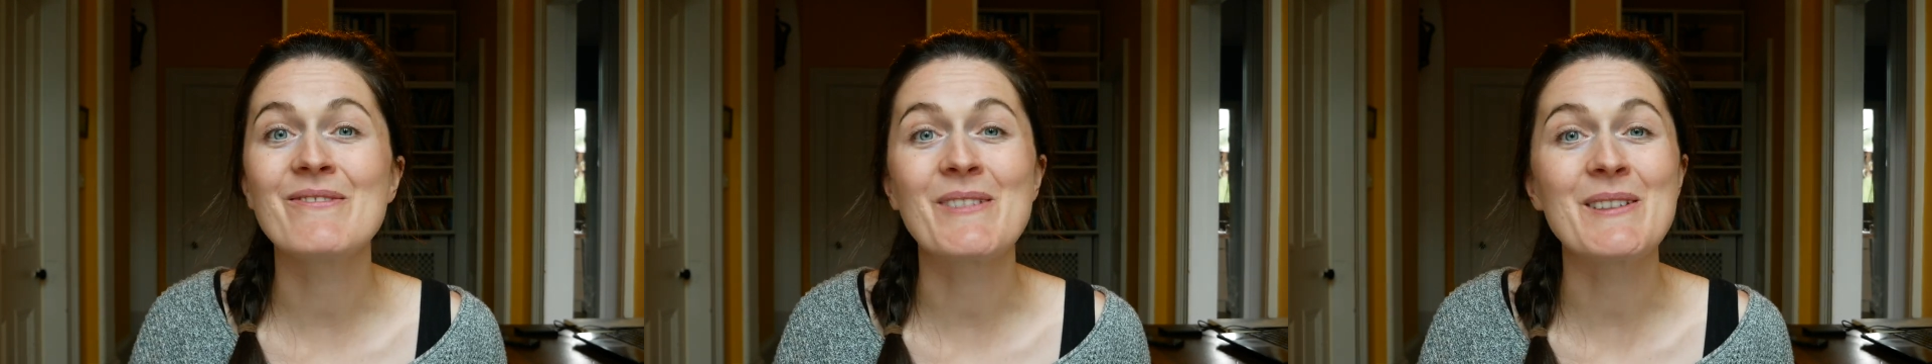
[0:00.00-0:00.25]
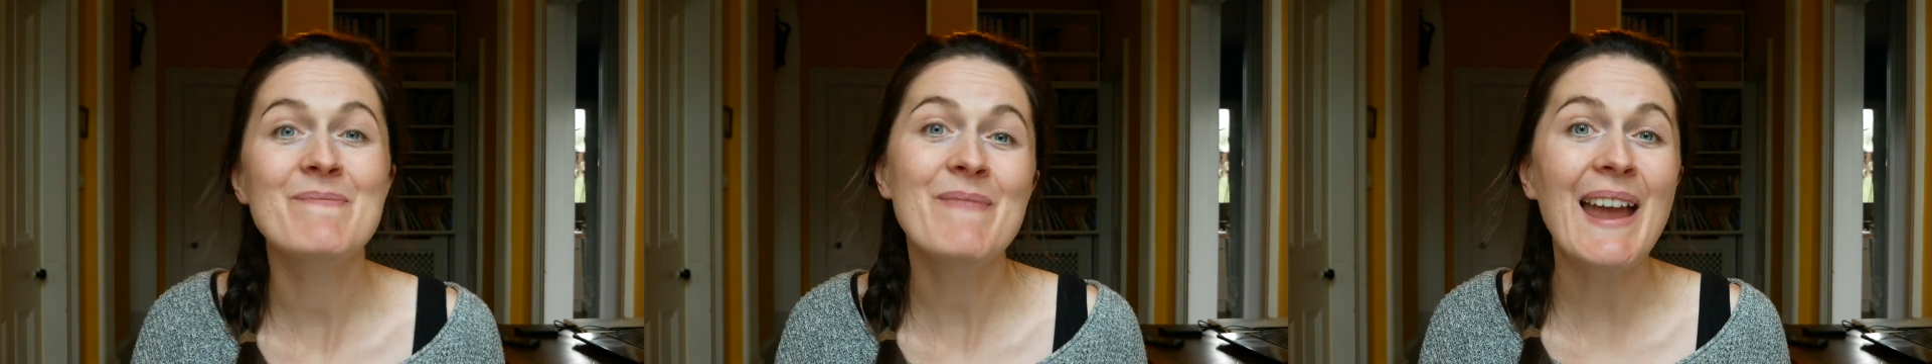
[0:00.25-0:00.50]

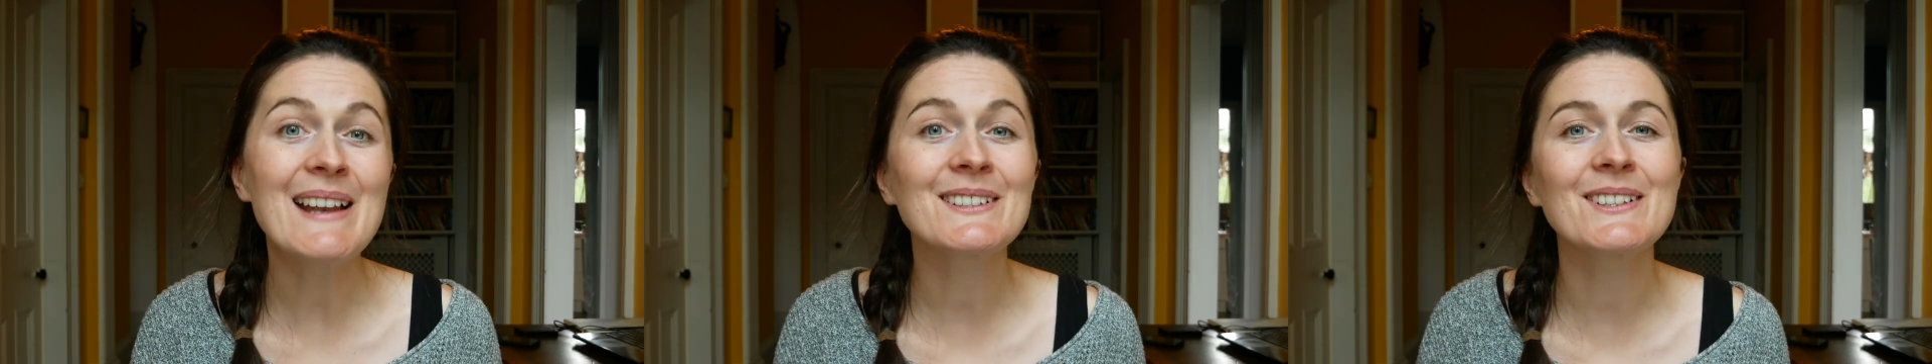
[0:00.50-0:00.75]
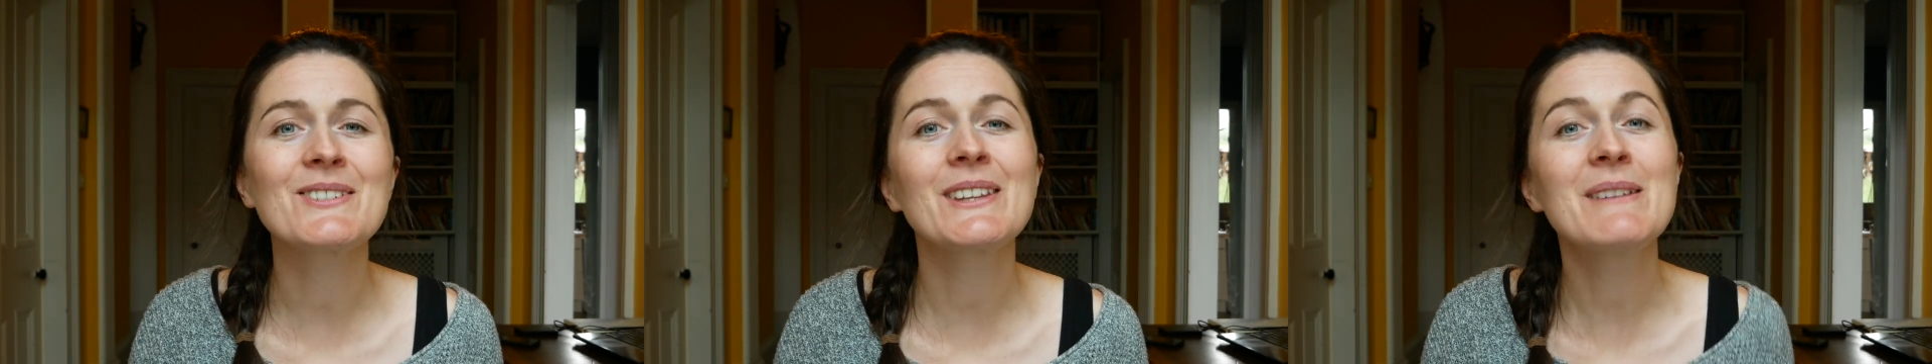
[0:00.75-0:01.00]
with Ben,
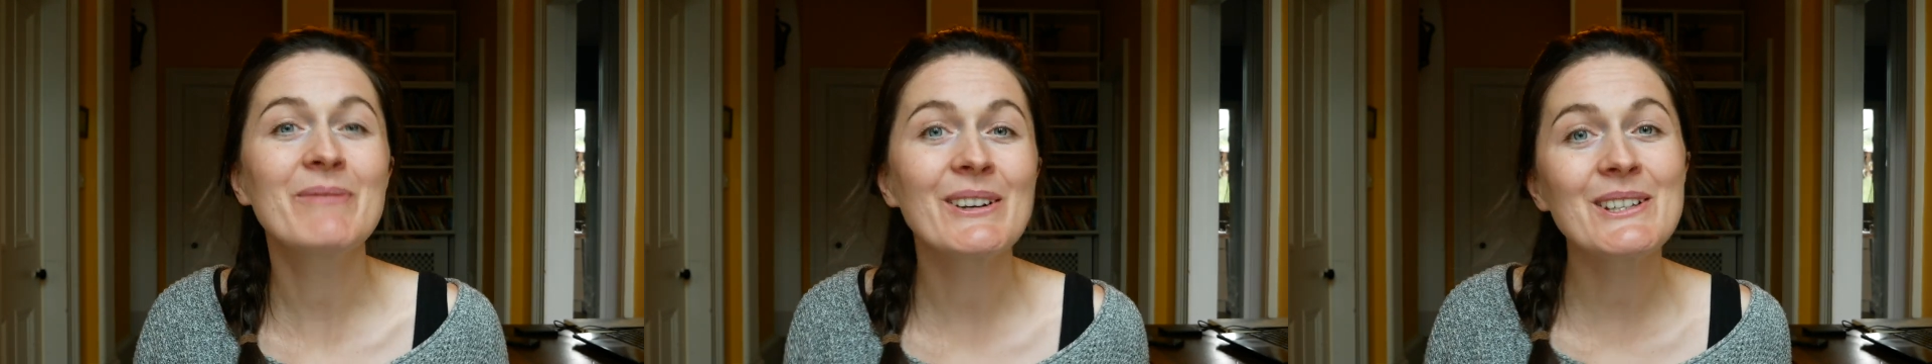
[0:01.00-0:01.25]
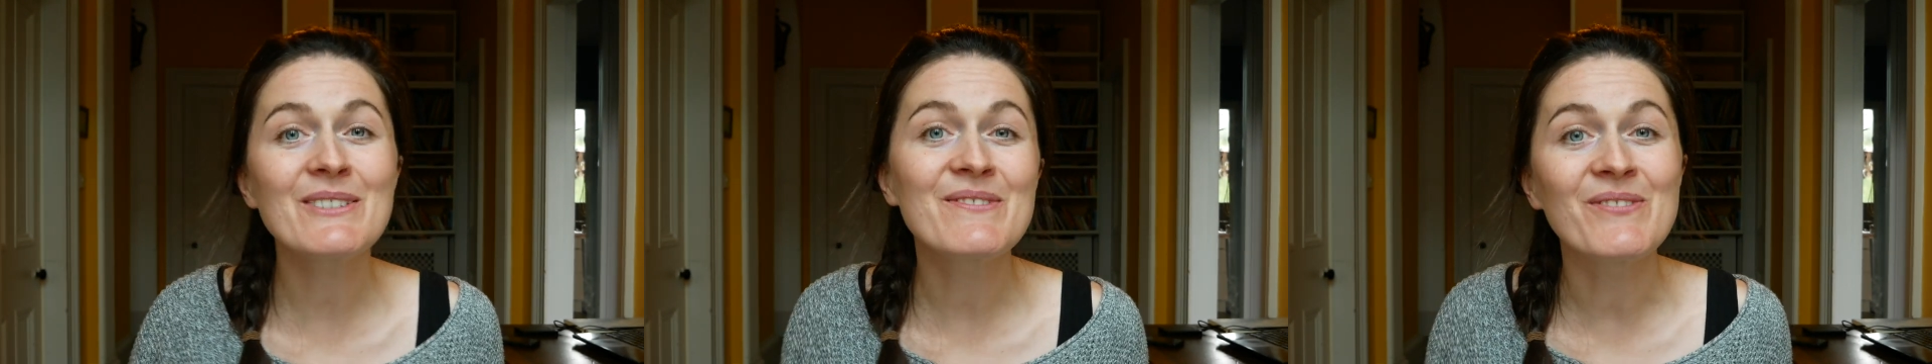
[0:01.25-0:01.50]
so it's really
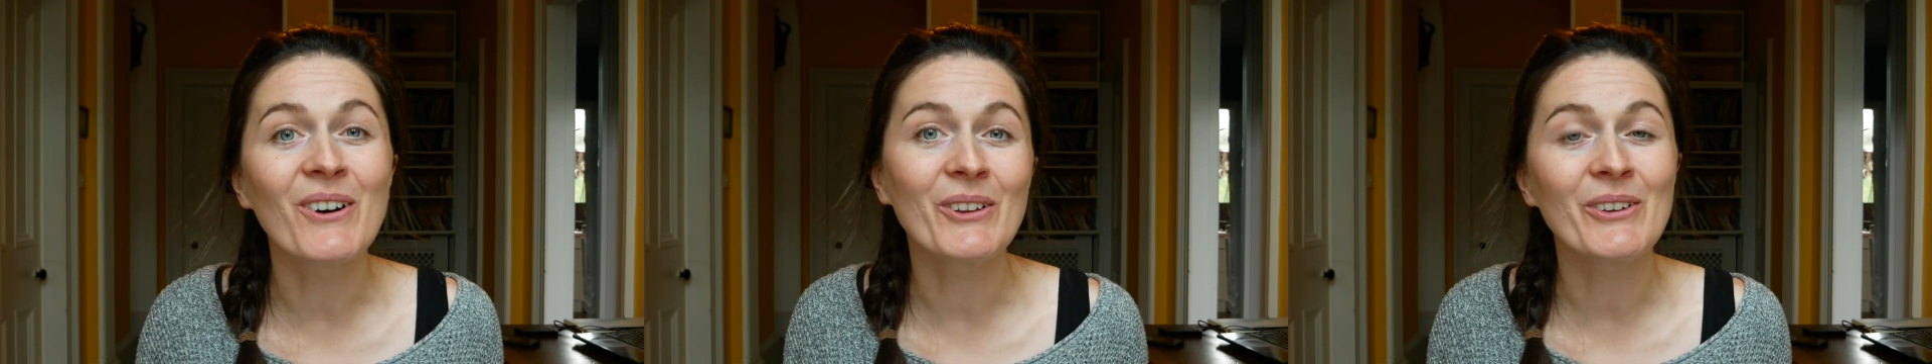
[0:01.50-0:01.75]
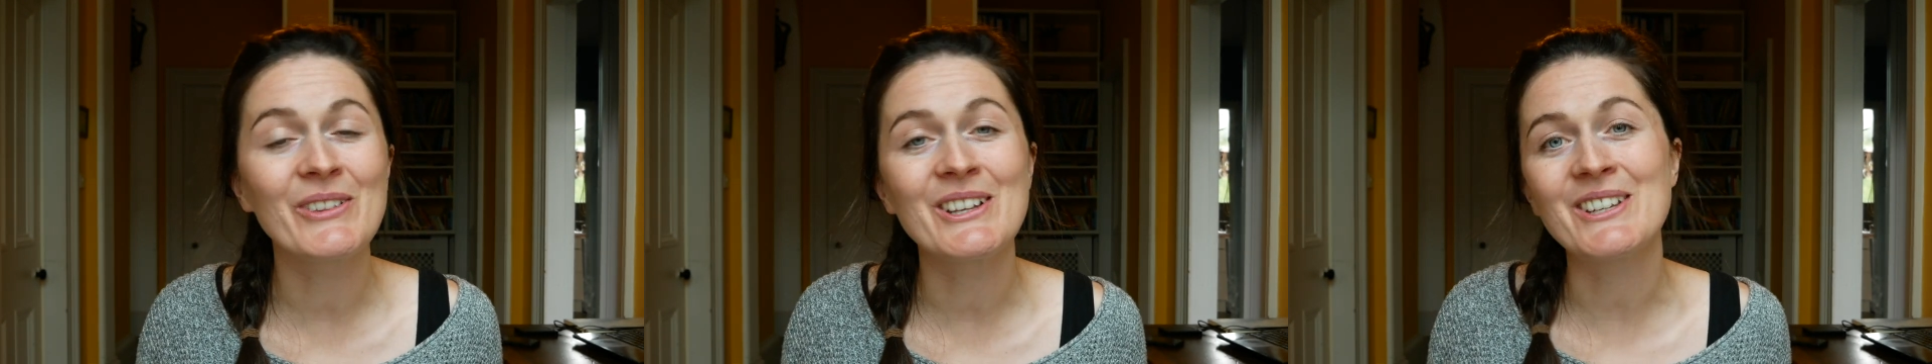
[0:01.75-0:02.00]
important to follow the